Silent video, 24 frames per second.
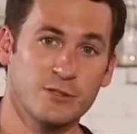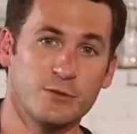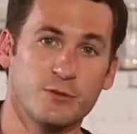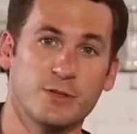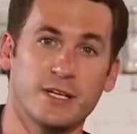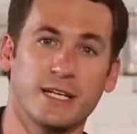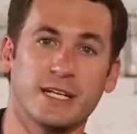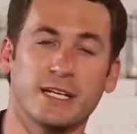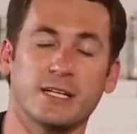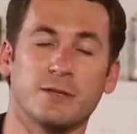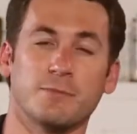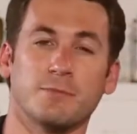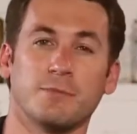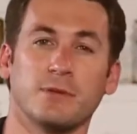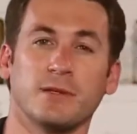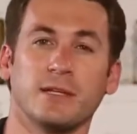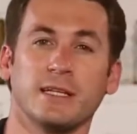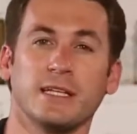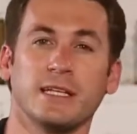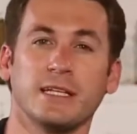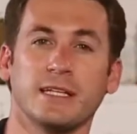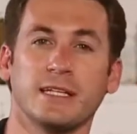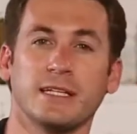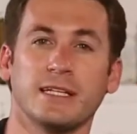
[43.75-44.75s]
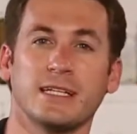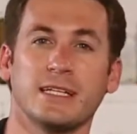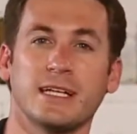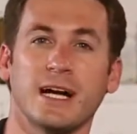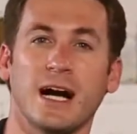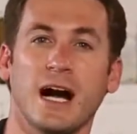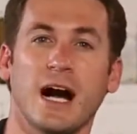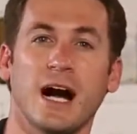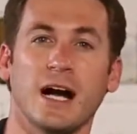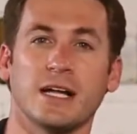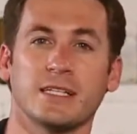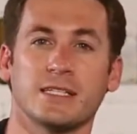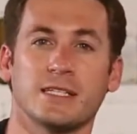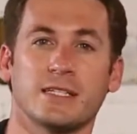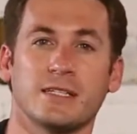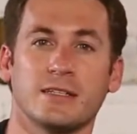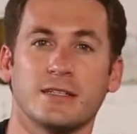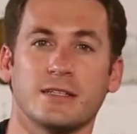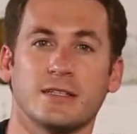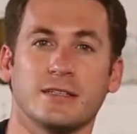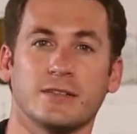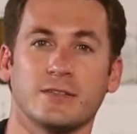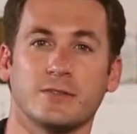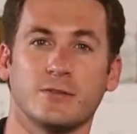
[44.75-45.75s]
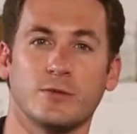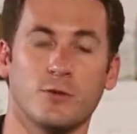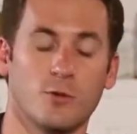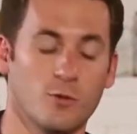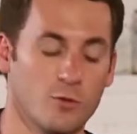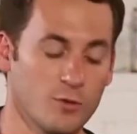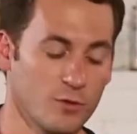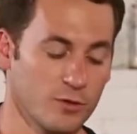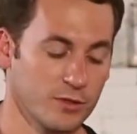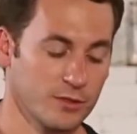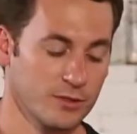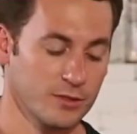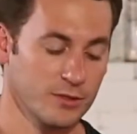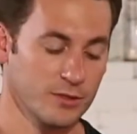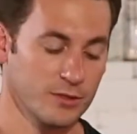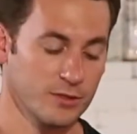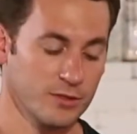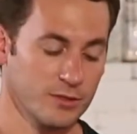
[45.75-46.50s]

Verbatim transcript: you get a completely consonant chord.